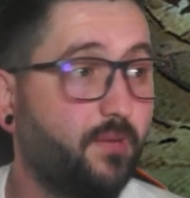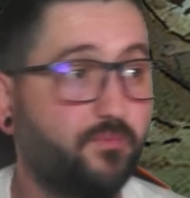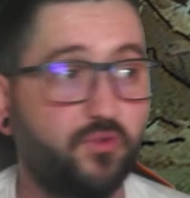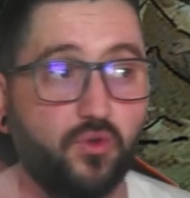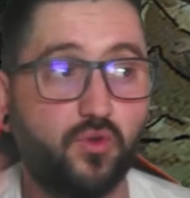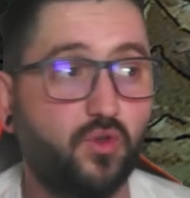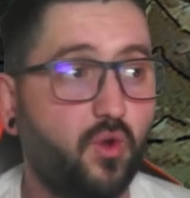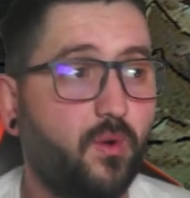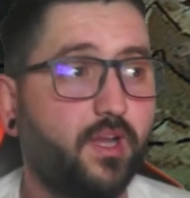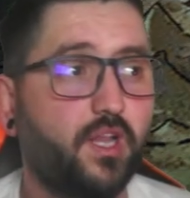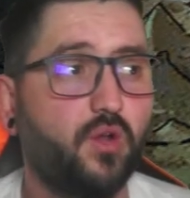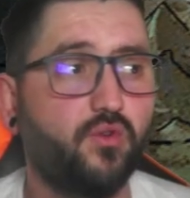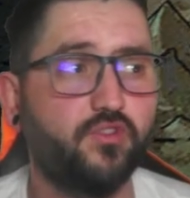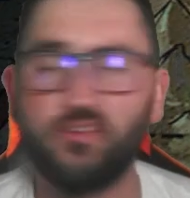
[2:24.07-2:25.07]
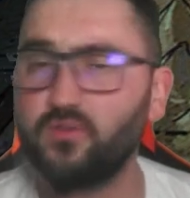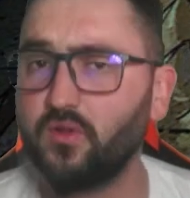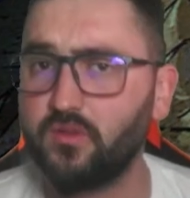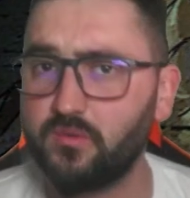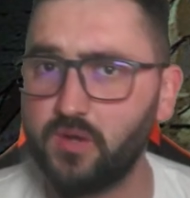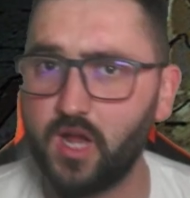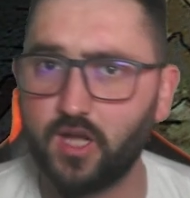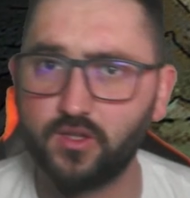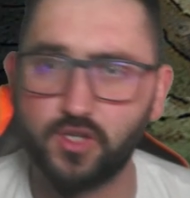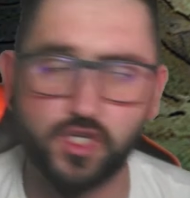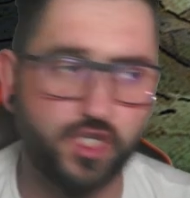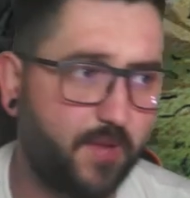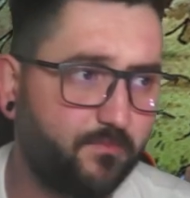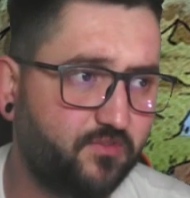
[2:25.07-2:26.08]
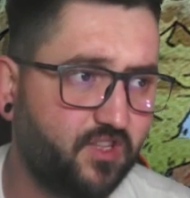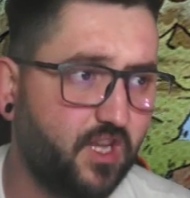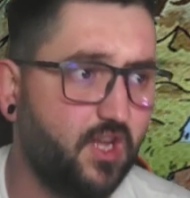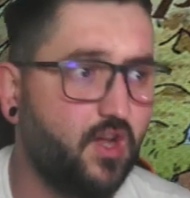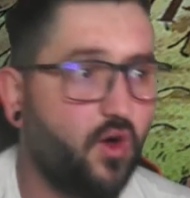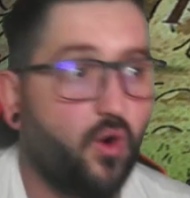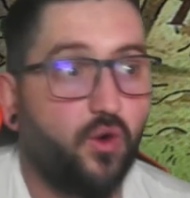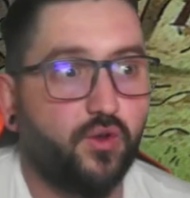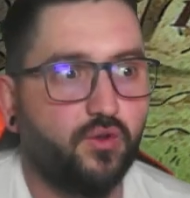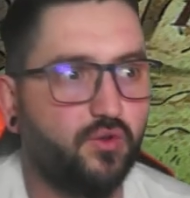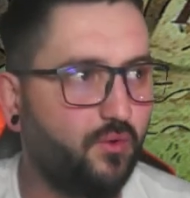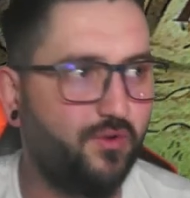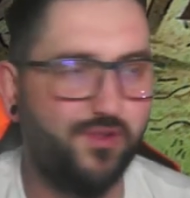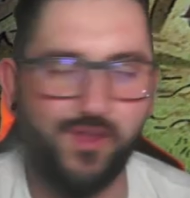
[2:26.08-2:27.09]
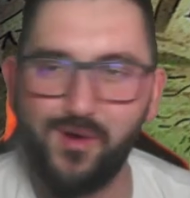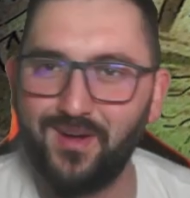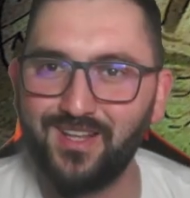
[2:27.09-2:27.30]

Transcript: keep. So you don't want to lose out on 300 gems, or you don't